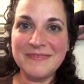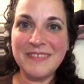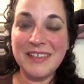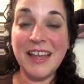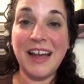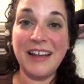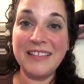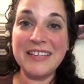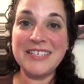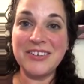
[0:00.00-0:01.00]
Yeah, I
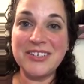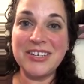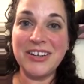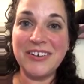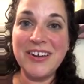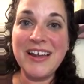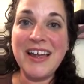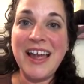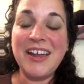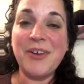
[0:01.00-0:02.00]
think so too.
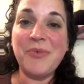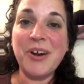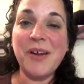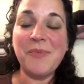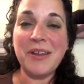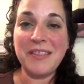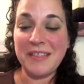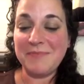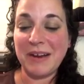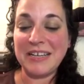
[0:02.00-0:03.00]
We're one of
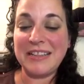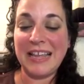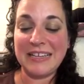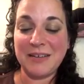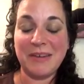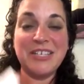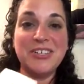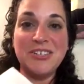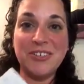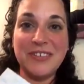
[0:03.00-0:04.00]
my things on my
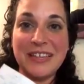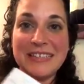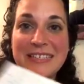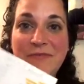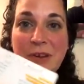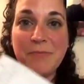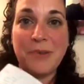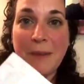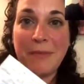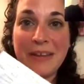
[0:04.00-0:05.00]
to-do list in
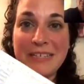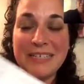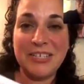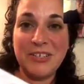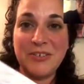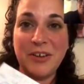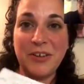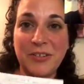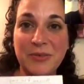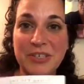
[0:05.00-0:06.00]
prepping to go
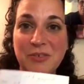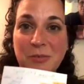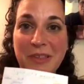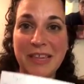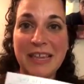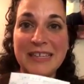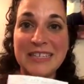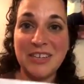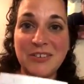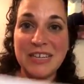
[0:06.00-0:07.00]
through a storm with kids
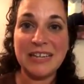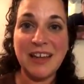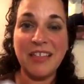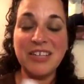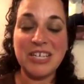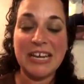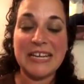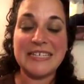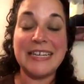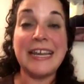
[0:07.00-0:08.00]
and no technology
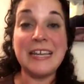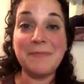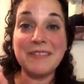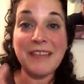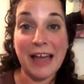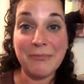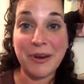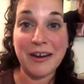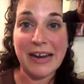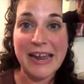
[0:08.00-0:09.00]
is to hit up the
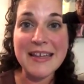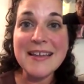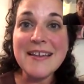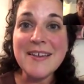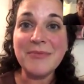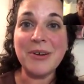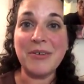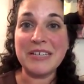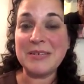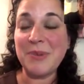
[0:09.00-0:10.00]
library. We're
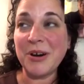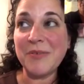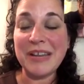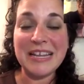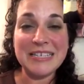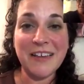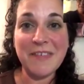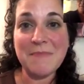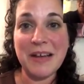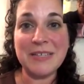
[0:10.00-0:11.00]
going tomorrow when he gets off
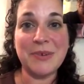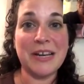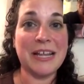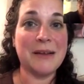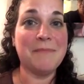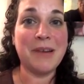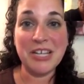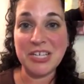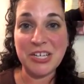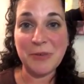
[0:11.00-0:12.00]
the bus. We're going to get a
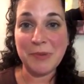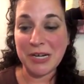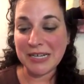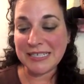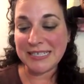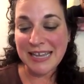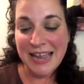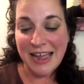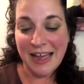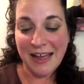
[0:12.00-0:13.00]
bunch of new books.
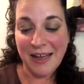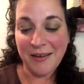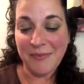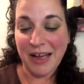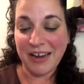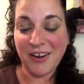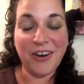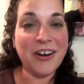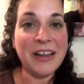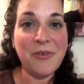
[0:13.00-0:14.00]
I'd
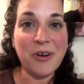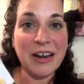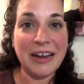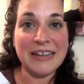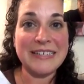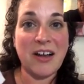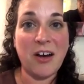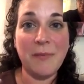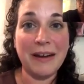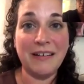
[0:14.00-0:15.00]
already organized
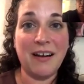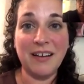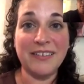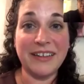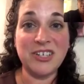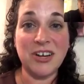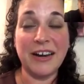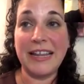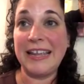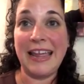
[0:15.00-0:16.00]
all my
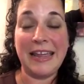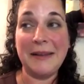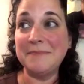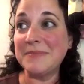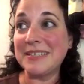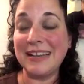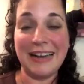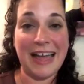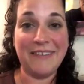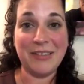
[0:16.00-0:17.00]
non-electronic games and
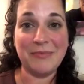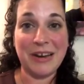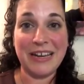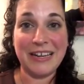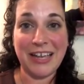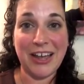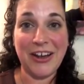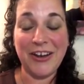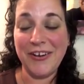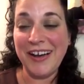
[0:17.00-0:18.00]
have them ready to go.